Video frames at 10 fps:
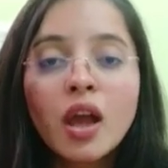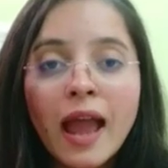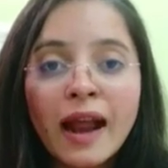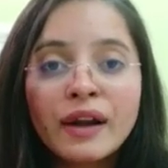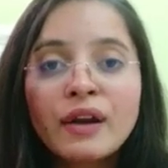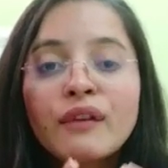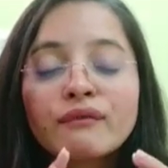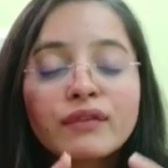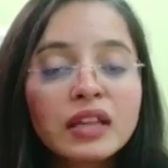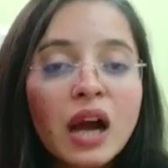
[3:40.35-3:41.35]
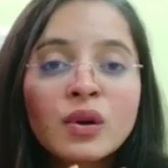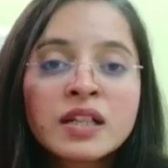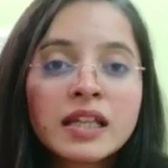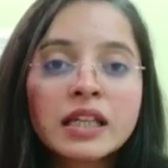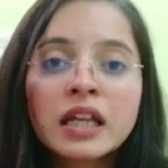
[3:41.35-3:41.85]
and without
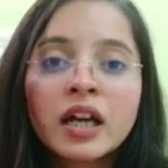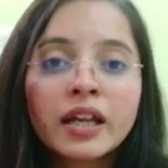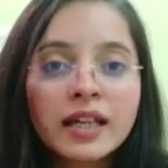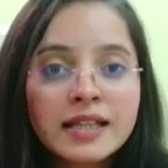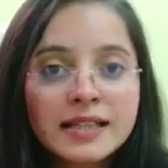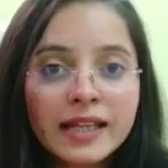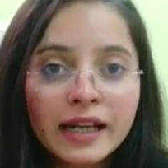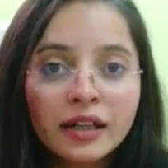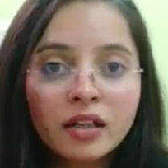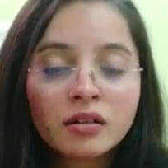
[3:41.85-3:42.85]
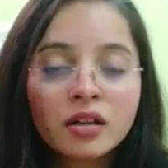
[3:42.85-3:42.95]
seeking her consent,